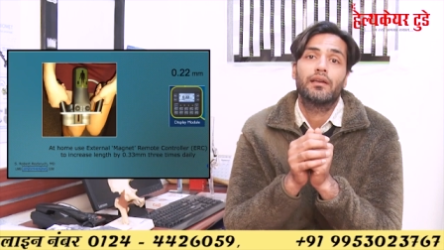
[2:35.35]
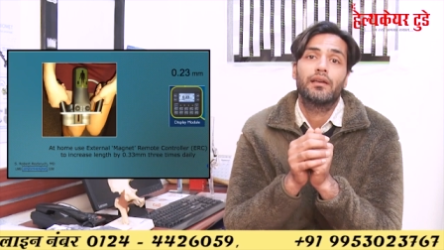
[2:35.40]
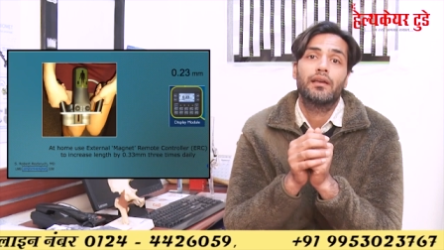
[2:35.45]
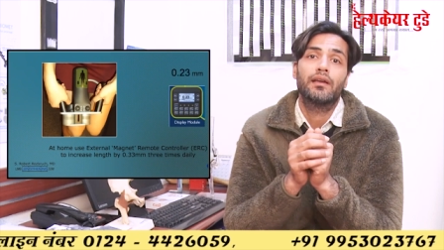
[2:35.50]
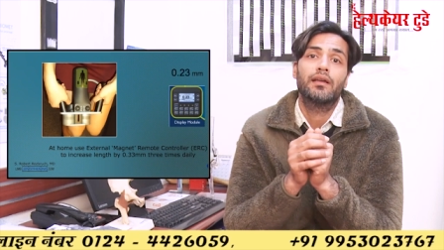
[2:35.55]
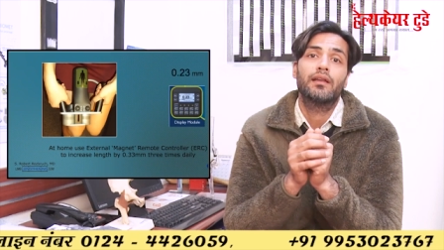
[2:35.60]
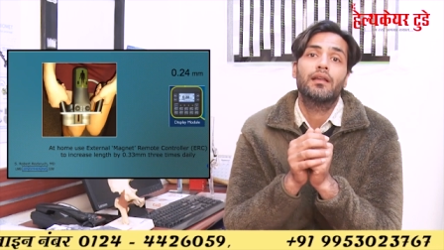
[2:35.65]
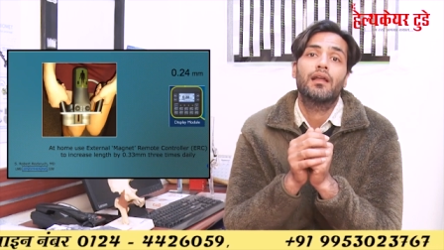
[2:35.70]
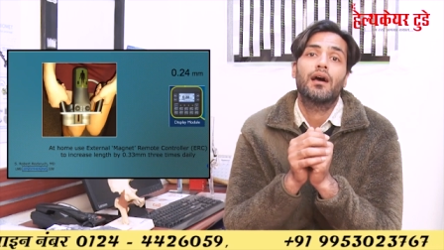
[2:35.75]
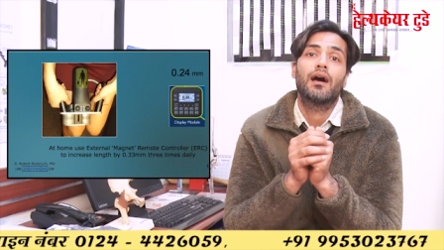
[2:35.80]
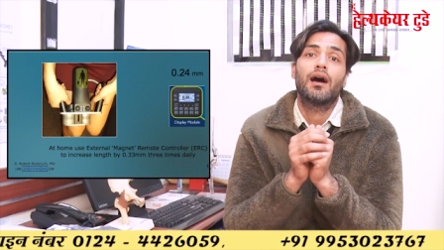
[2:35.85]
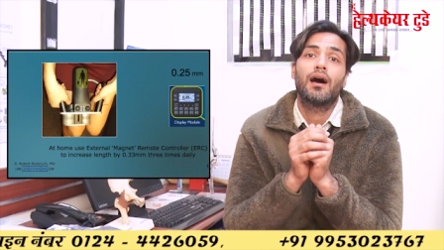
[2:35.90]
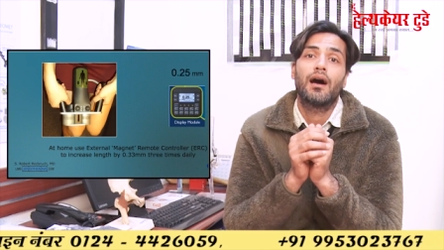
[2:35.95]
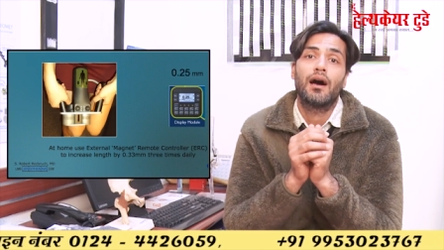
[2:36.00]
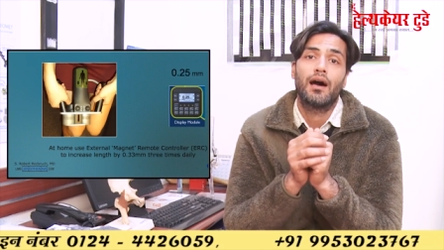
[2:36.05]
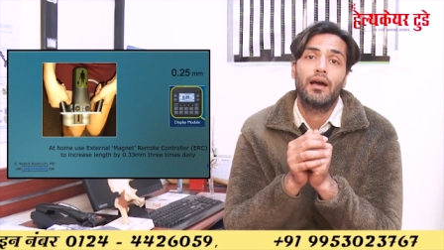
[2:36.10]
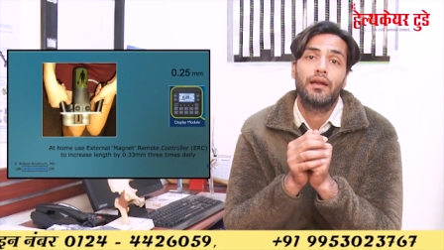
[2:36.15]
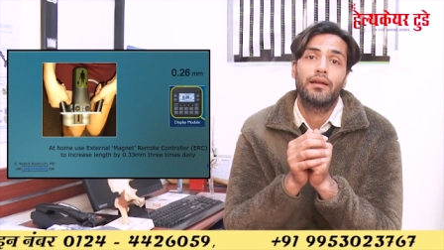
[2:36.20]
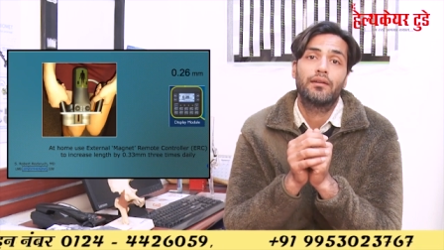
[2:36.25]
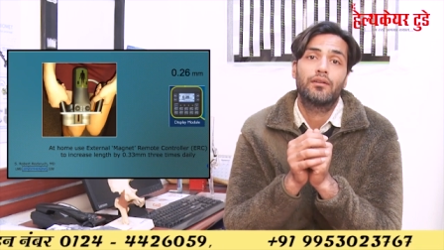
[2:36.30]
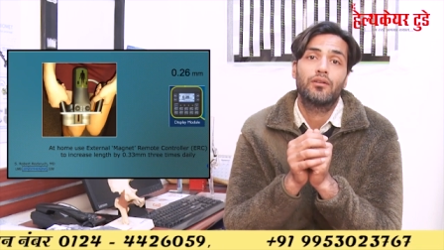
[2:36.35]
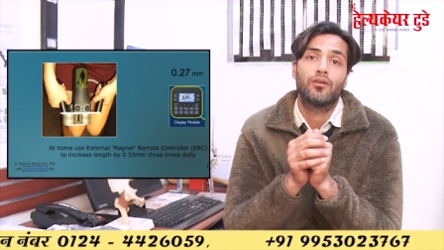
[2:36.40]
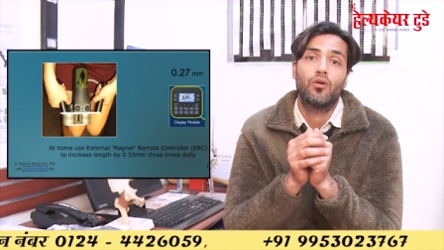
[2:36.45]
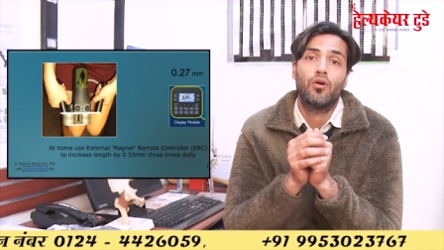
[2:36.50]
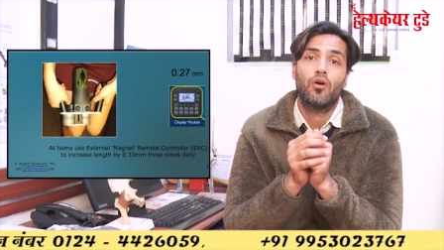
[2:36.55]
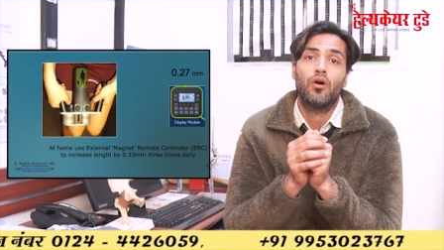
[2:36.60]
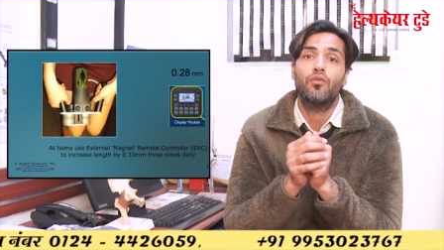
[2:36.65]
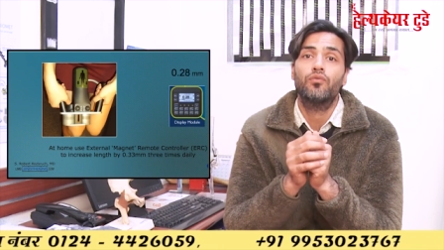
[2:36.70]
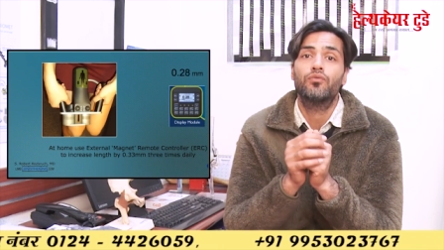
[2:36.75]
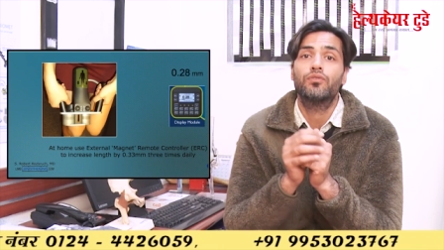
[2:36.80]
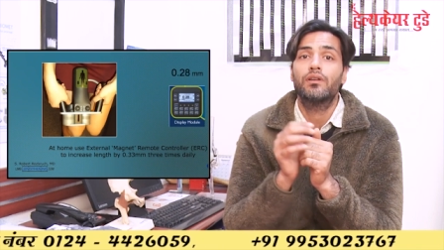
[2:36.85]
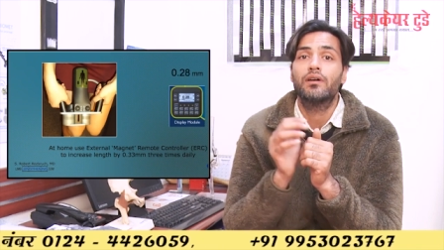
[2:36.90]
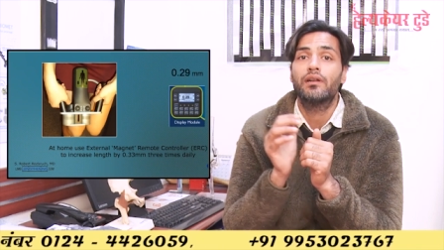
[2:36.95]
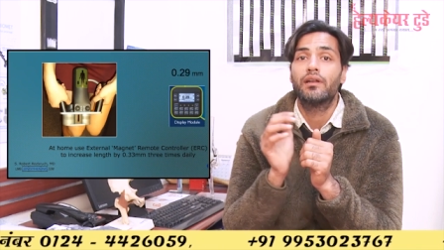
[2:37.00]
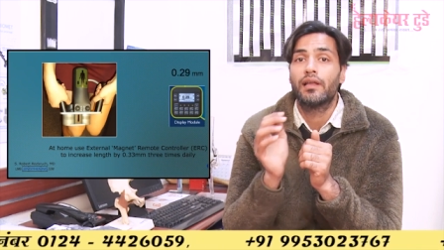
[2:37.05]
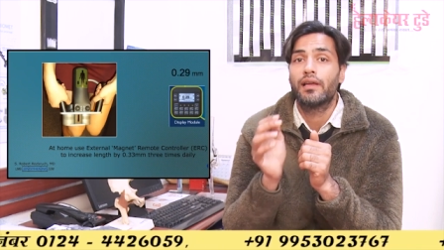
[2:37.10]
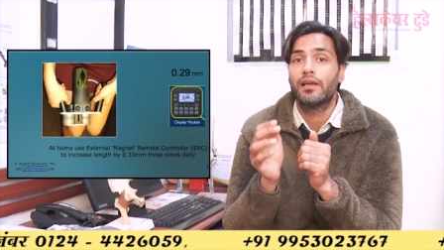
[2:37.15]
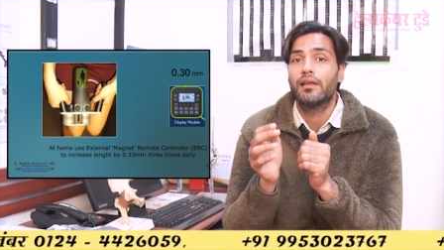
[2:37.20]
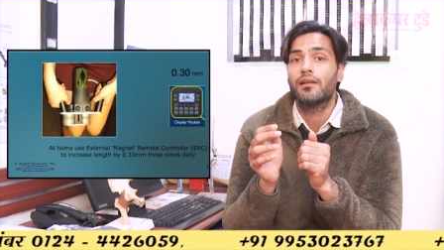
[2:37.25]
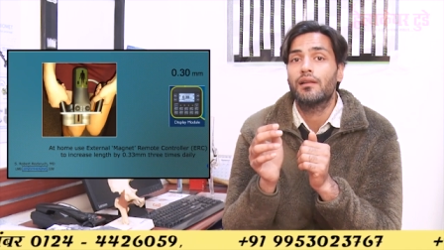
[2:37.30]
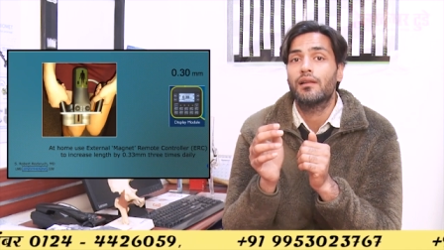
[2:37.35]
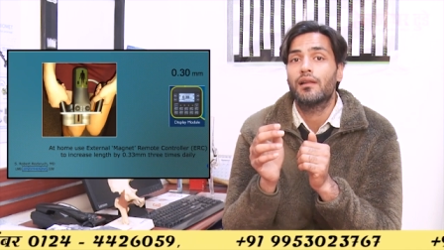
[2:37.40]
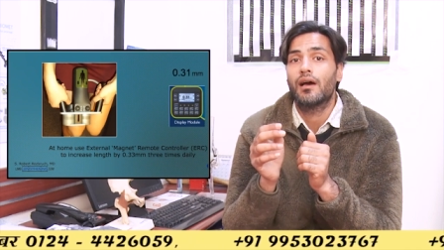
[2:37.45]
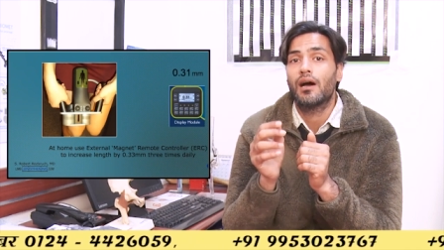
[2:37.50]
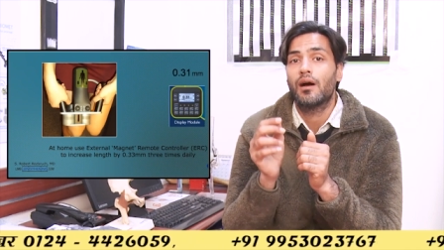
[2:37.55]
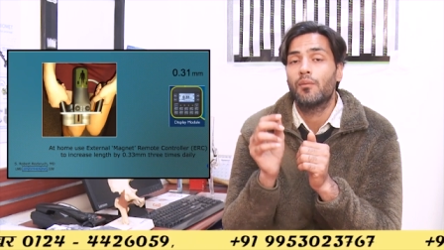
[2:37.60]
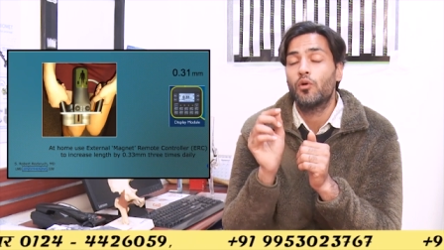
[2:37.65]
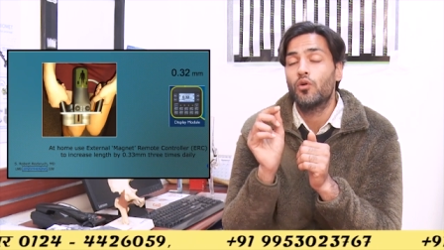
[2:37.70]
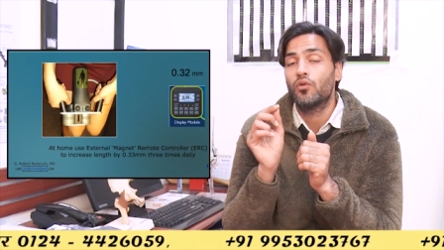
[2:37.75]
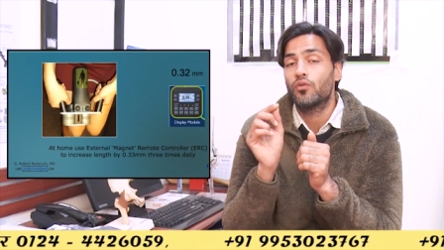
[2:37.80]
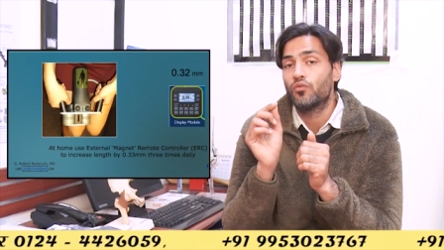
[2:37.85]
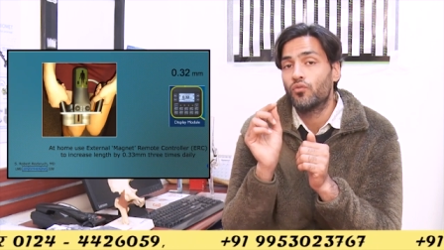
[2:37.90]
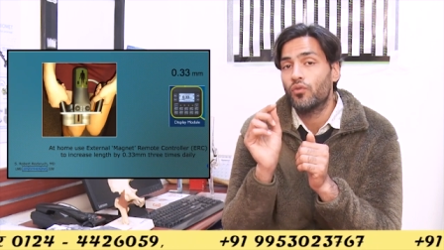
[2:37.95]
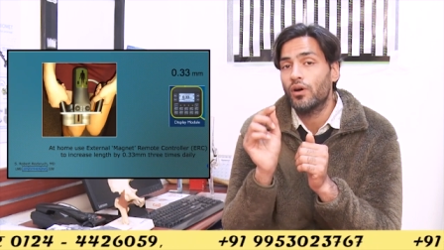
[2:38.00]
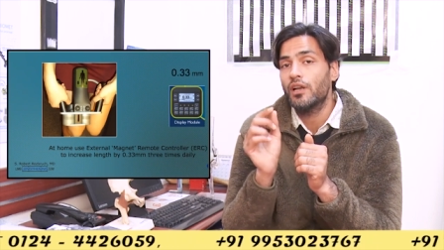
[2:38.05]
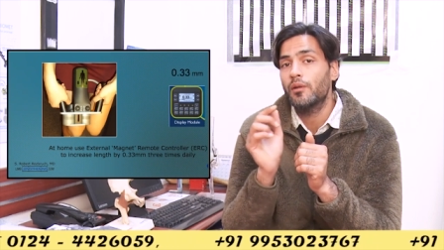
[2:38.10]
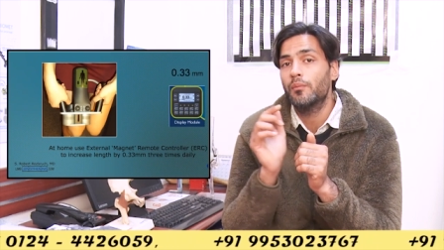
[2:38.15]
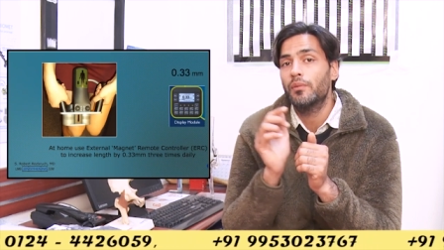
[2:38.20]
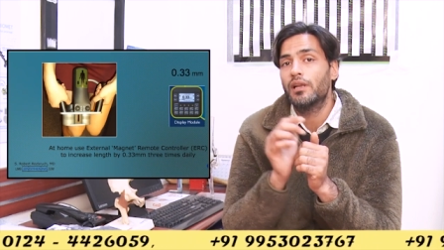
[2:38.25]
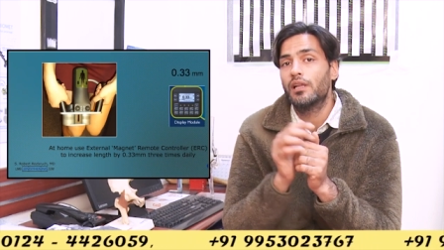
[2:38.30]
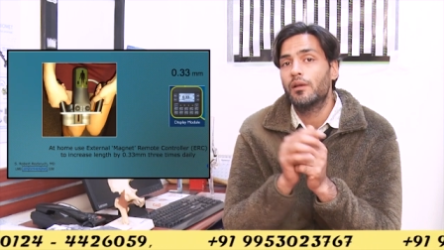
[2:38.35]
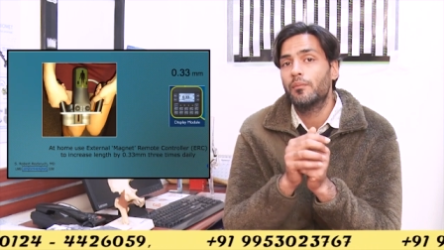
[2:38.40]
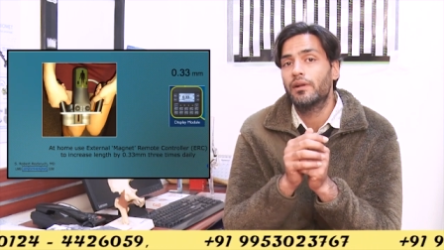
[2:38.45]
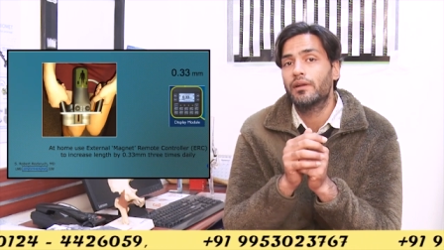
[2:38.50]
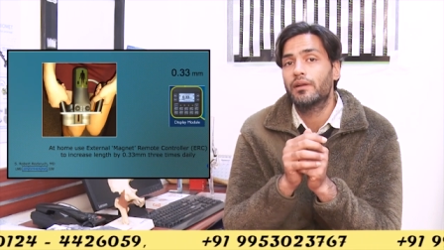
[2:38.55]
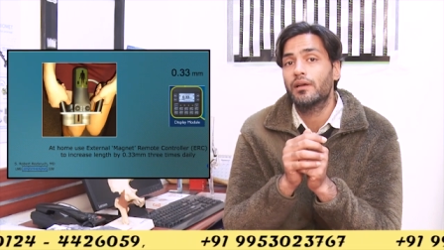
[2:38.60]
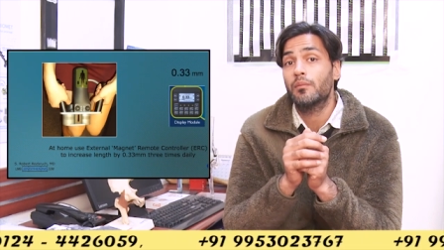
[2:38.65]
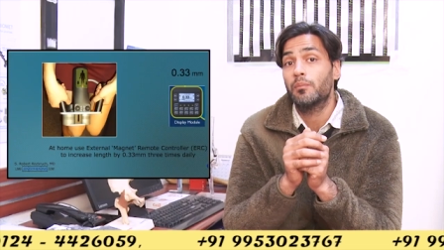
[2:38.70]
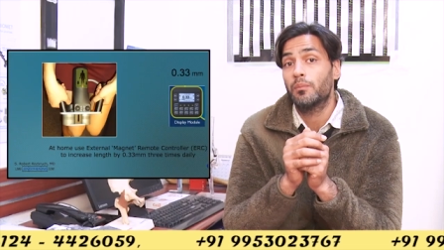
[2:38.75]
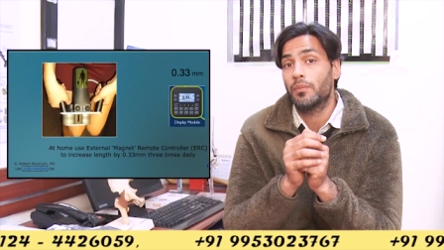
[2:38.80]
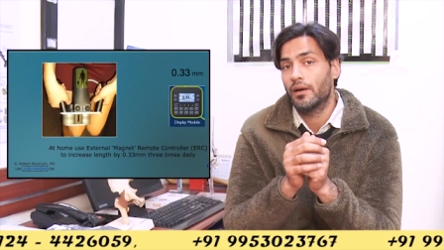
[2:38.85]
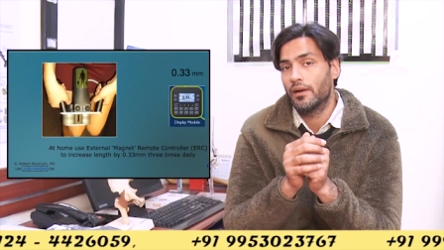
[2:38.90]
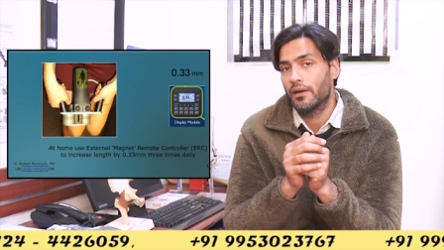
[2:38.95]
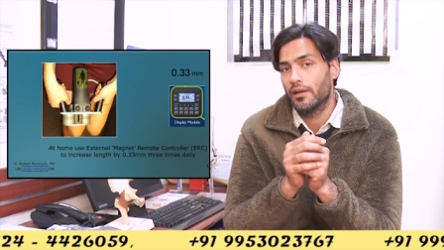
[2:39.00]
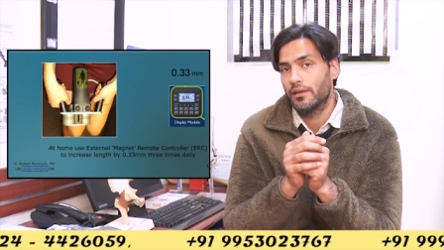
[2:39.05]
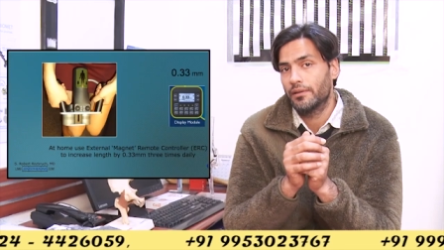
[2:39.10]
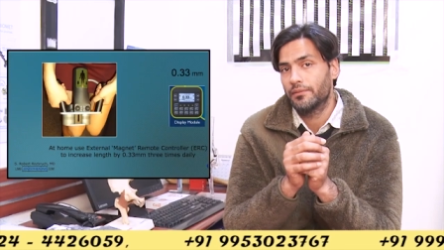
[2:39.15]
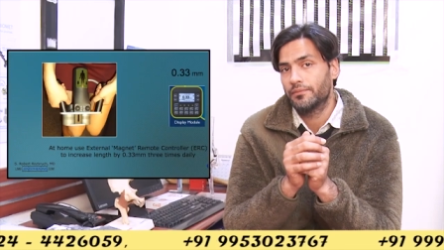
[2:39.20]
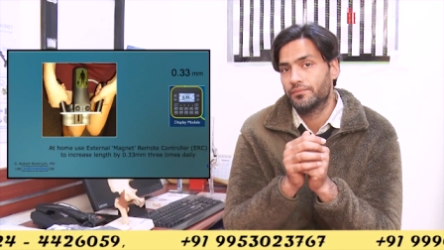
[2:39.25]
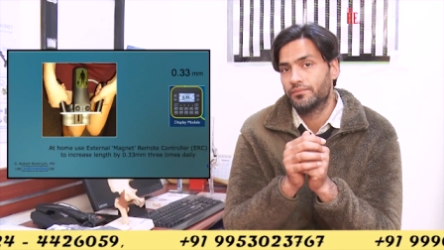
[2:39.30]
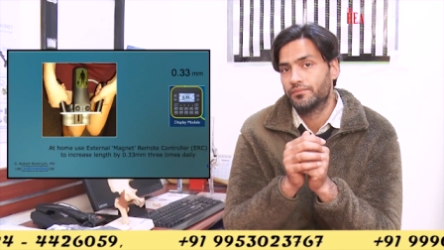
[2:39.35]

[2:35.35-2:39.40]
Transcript: in height of the nail about 1 millimeter per day.